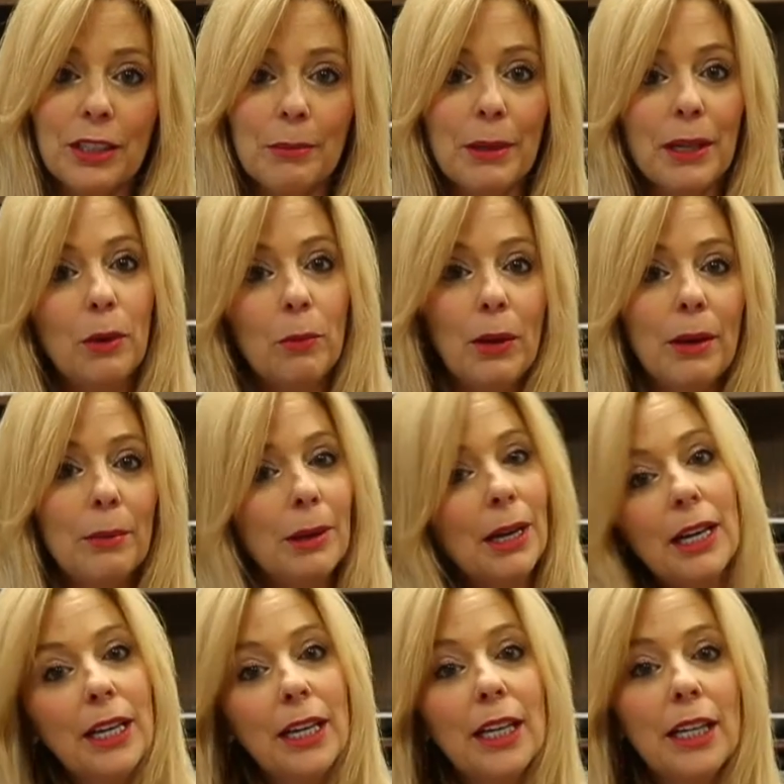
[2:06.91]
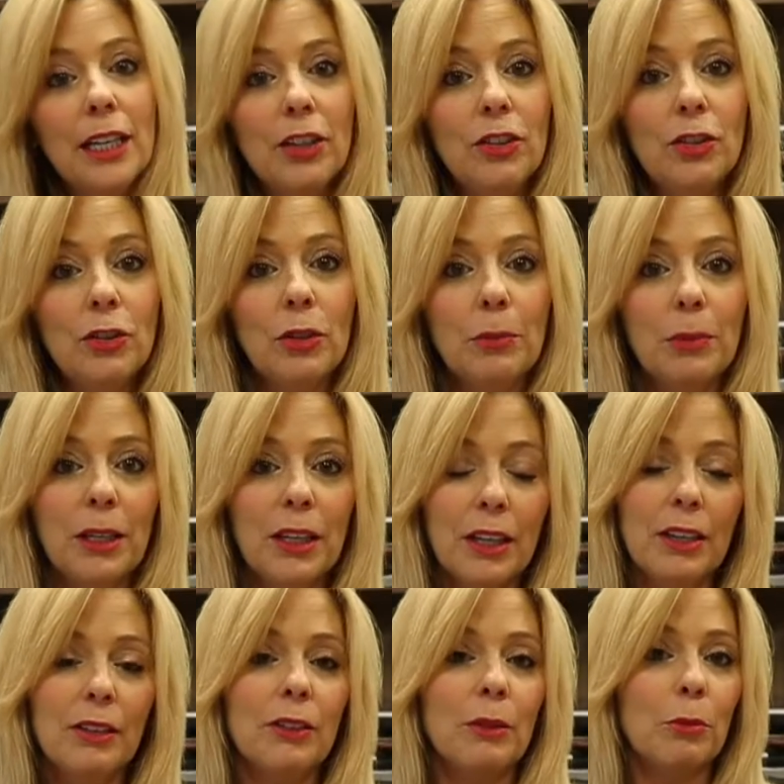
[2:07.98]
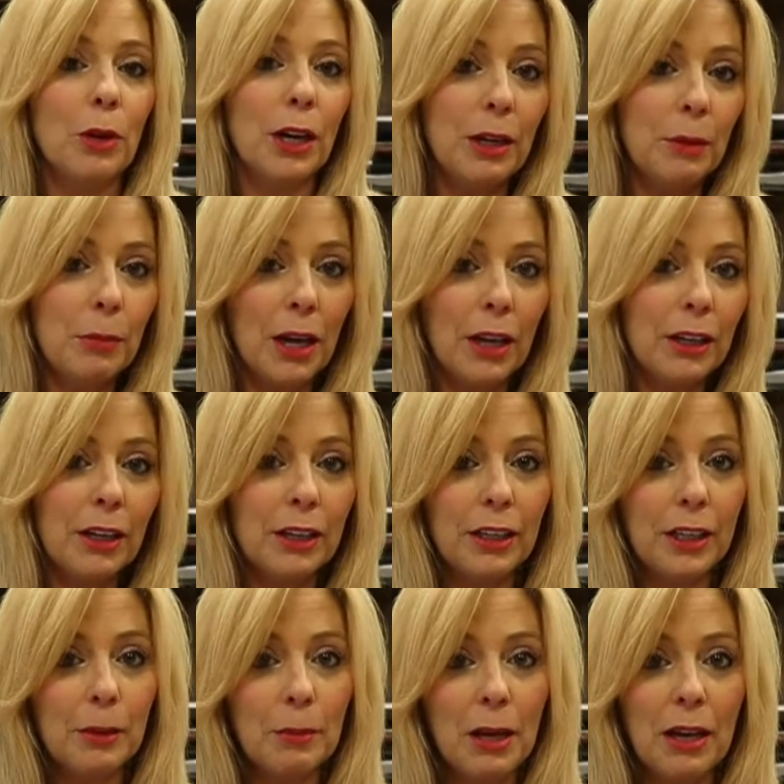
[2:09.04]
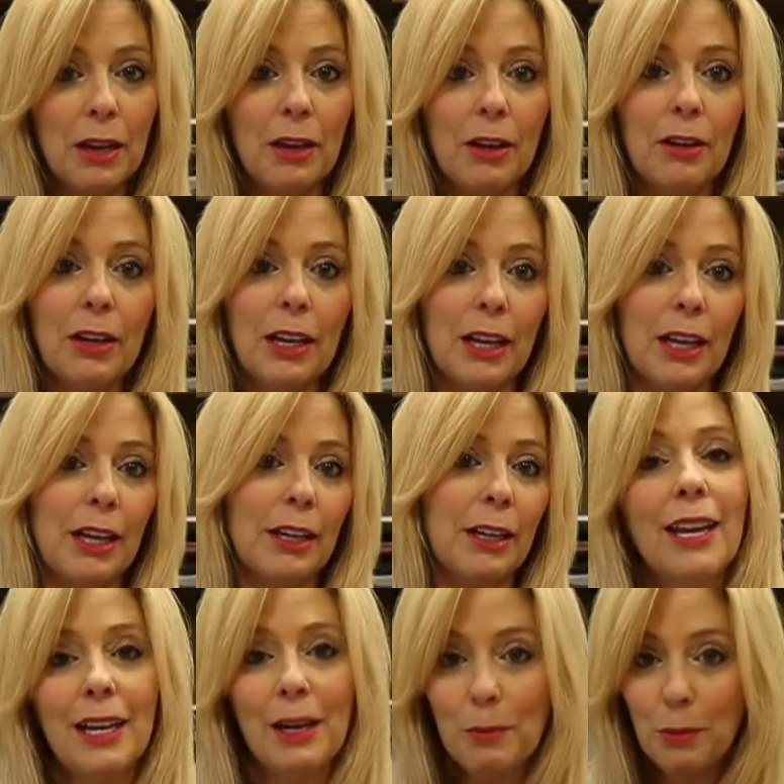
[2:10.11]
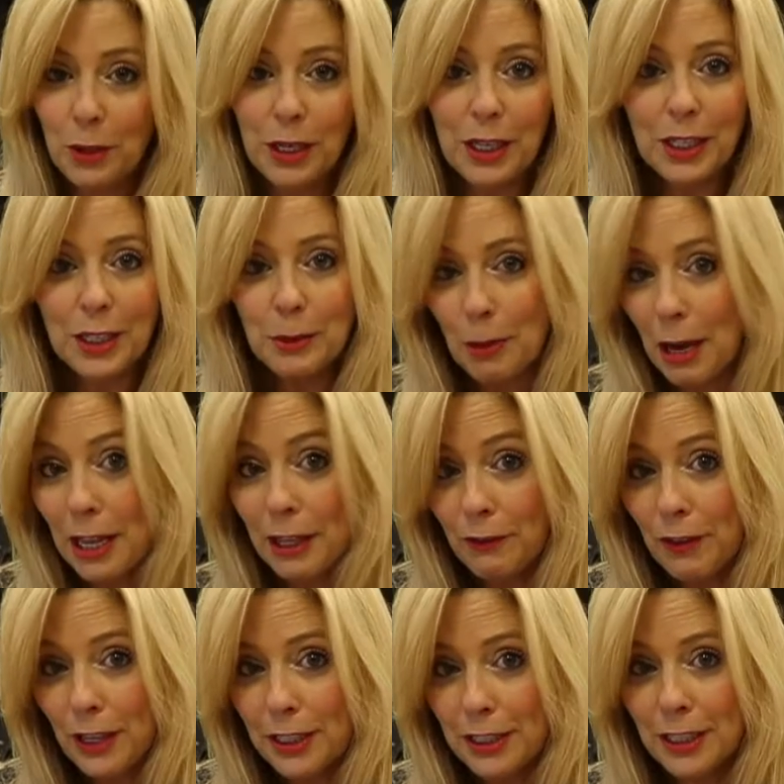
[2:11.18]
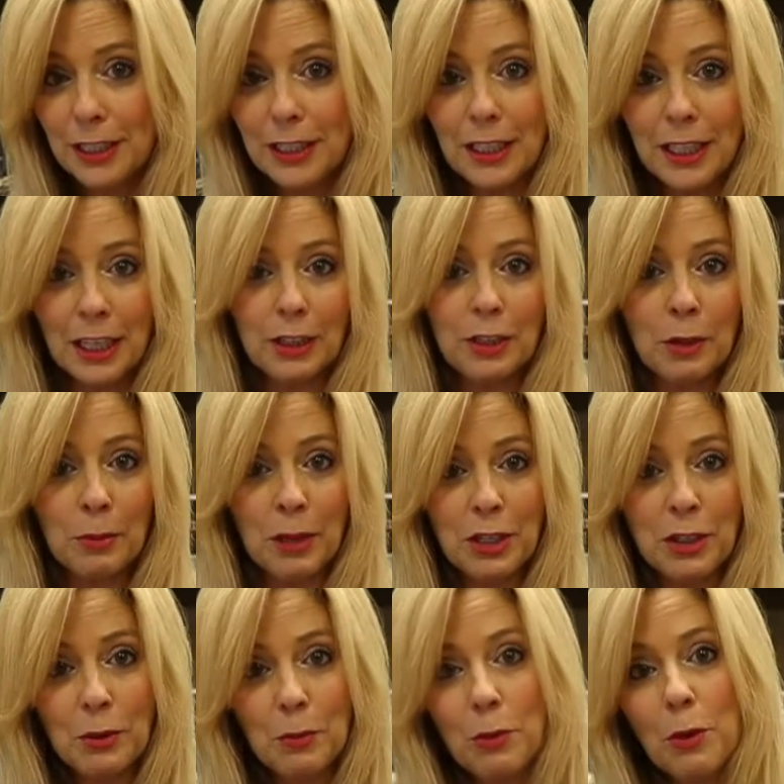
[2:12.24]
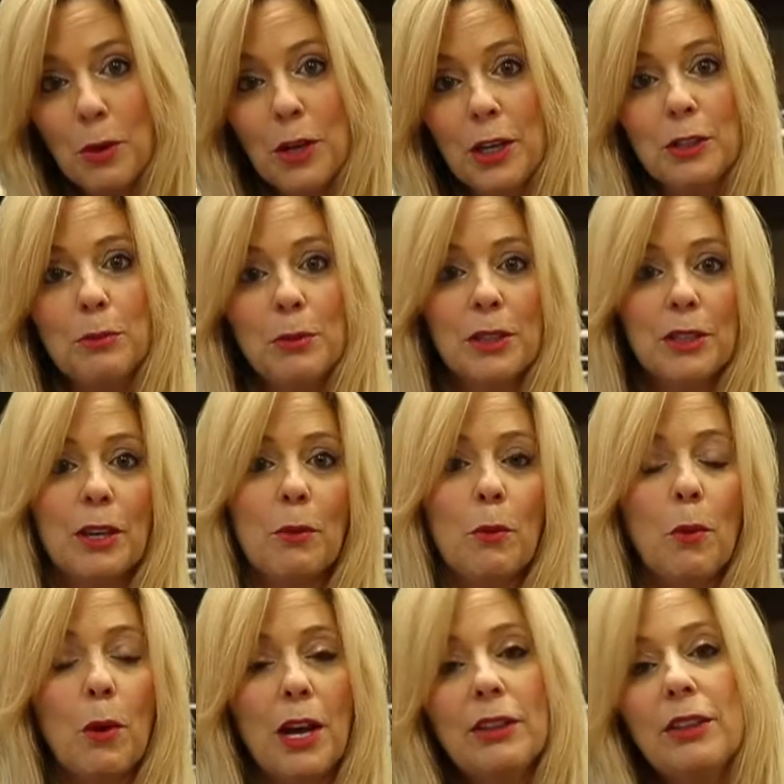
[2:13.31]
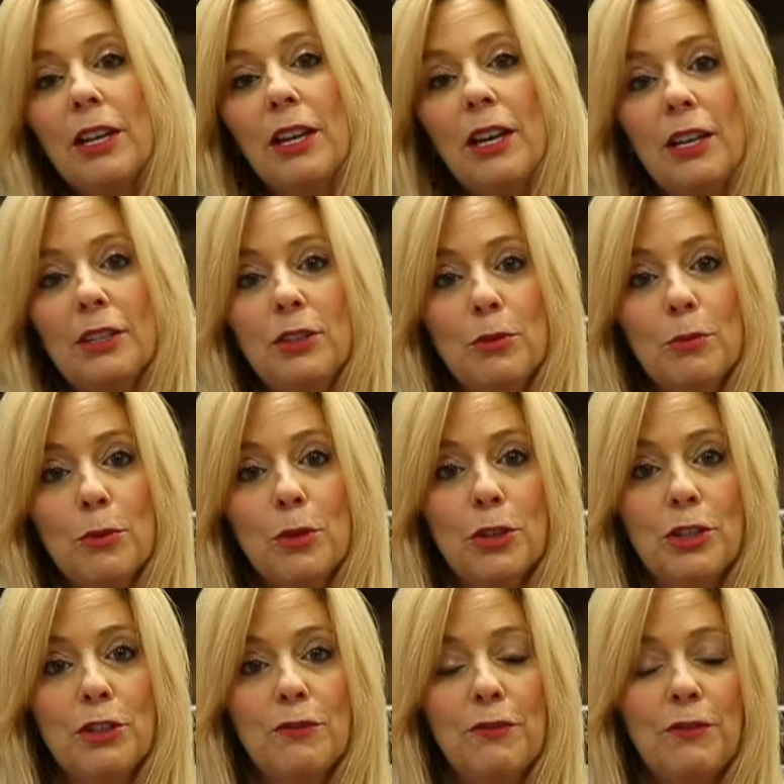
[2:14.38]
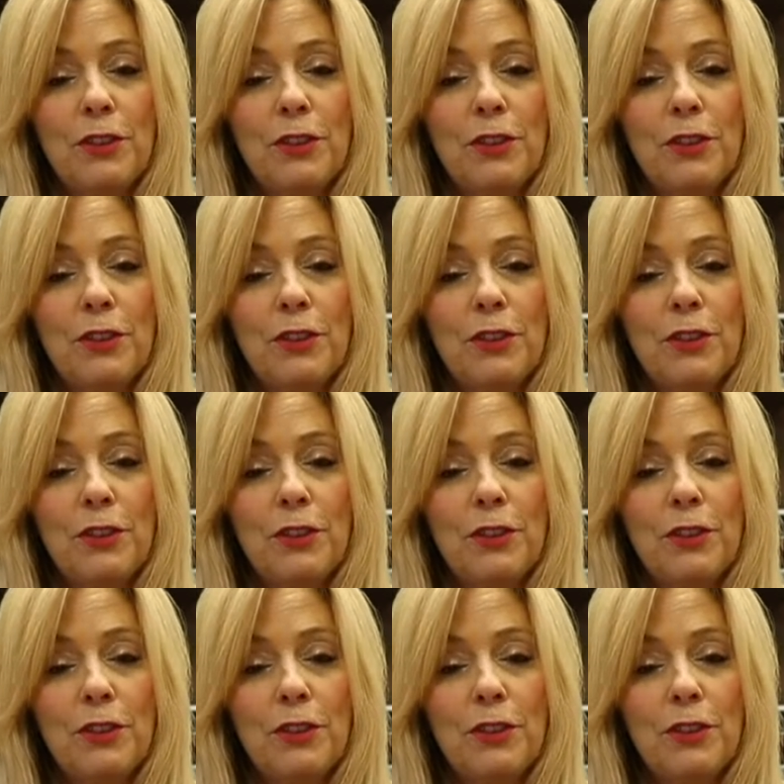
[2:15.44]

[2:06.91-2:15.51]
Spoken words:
I'm like, well, I'm kind of getting into it because I'm writing back an email and I'm putting in smiley faces and exclamation points because I want the customer to